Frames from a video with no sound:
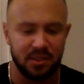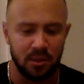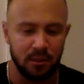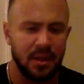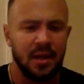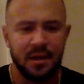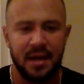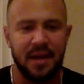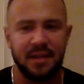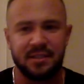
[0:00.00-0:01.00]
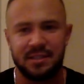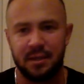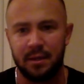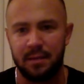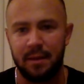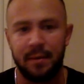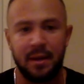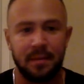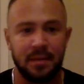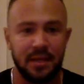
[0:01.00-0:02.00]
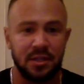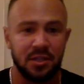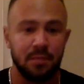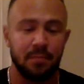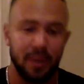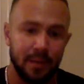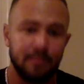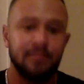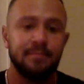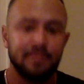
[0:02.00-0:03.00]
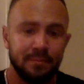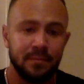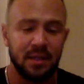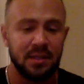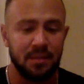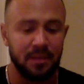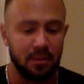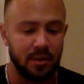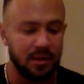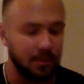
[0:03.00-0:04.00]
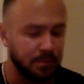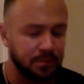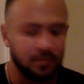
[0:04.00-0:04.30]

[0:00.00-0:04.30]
So not necessarily my recommendation, but it's something you can do.